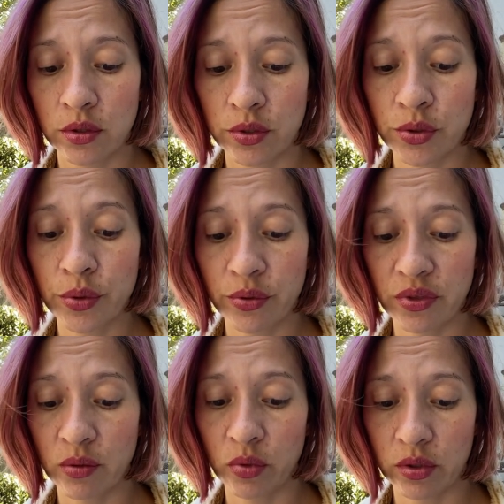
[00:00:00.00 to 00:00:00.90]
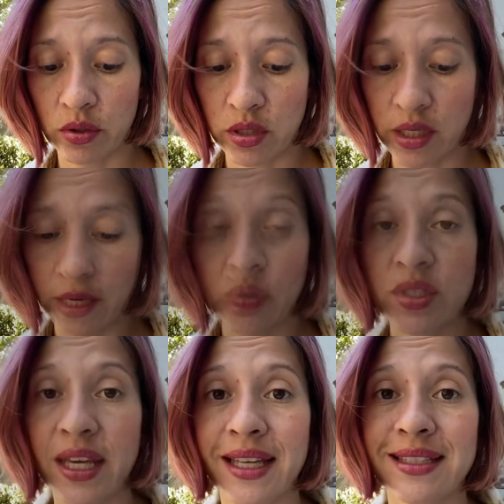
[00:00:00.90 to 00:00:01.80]
truth in what they're saying.
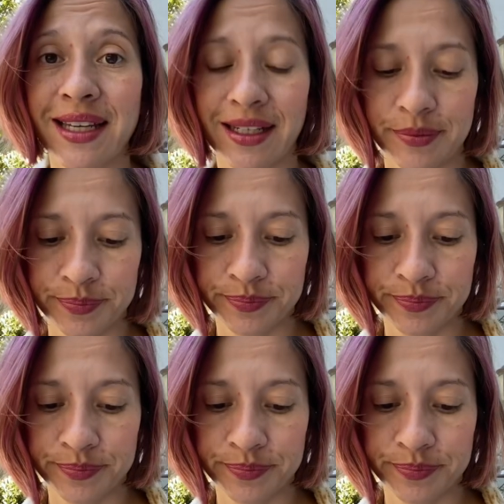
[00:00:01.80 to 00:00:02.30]
Verse 18.